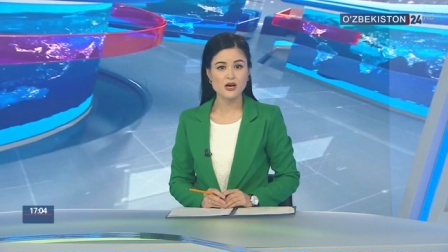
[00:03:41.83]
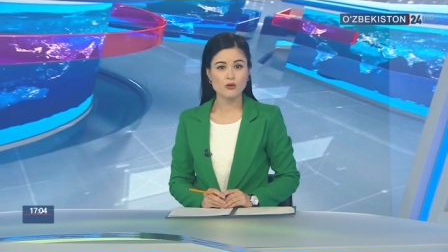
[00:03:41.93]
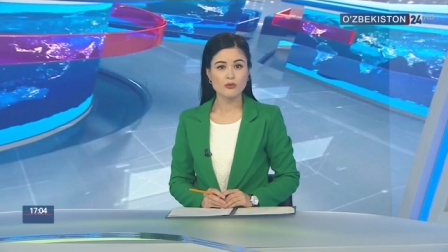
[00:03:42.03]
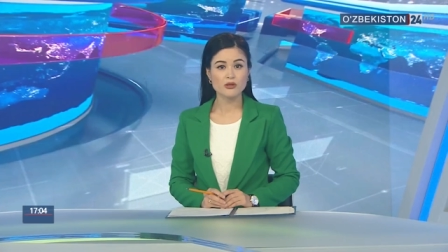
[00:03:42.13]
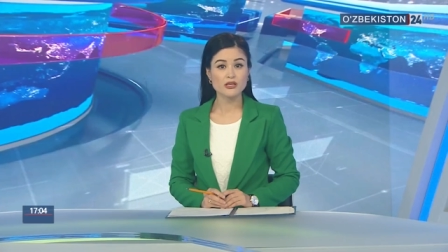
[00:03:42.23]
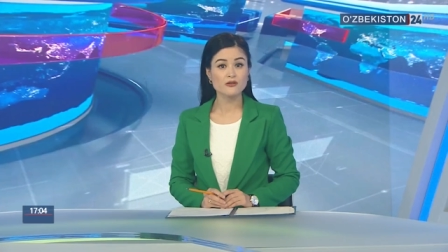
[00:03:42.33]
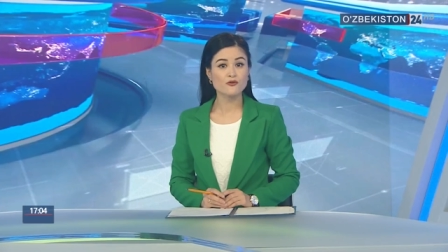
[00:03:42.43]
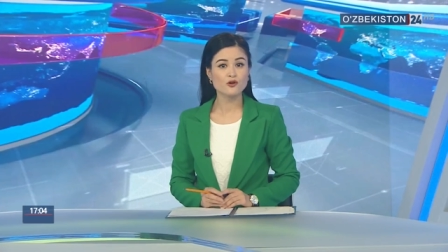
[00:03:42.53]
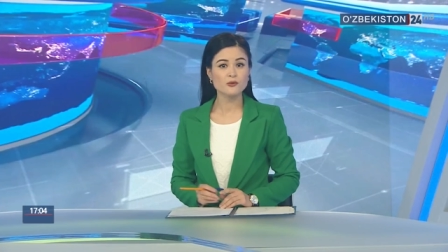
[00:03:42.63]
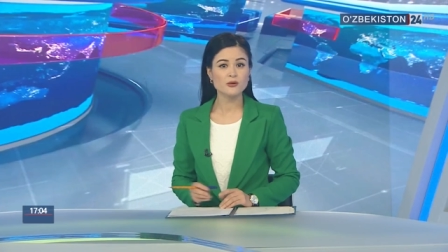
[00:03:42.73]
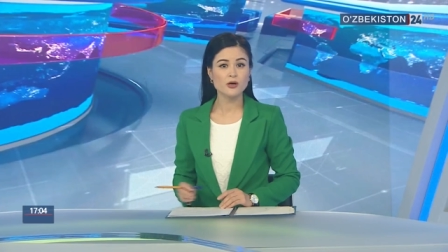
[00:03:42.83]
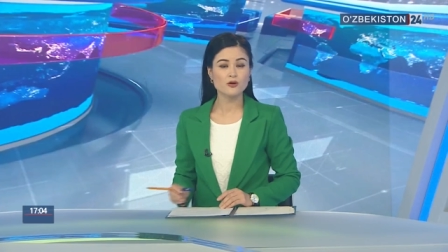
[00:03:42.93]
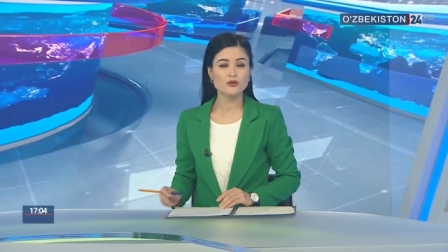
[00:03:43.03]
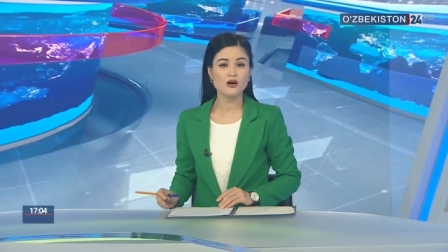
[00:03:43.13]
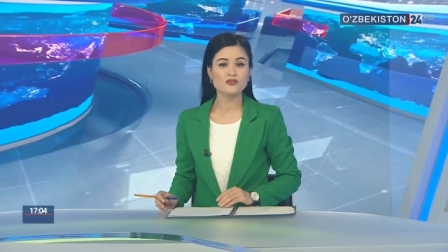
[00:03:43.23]
We will inform
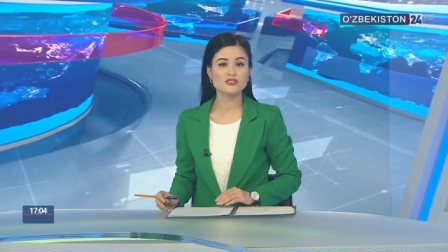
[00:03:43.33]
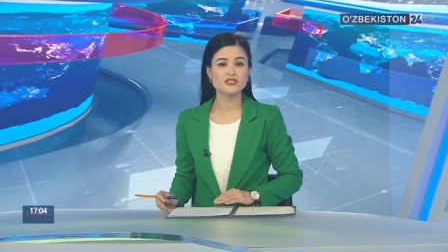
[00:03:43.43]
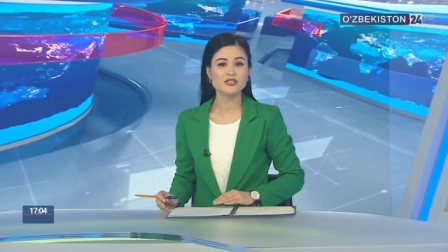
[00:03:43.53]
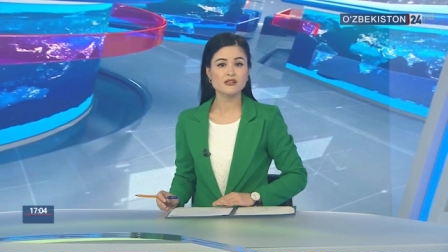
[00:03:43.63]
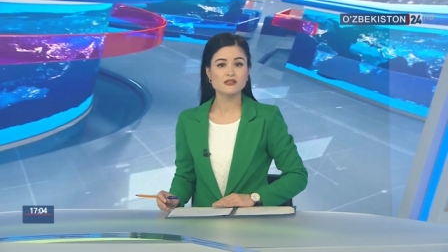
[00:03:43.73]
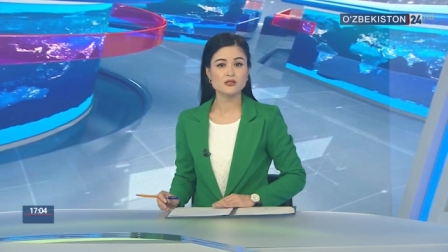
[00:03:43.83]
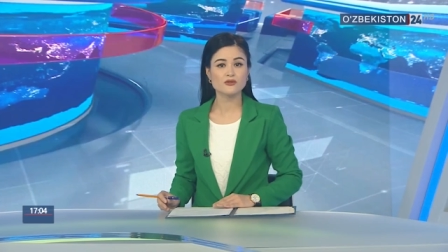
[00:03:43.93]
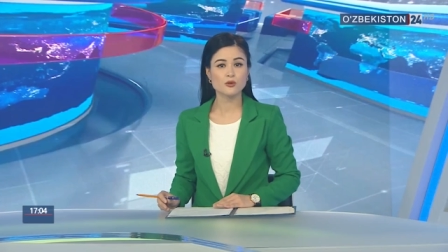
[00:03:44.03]
about other details of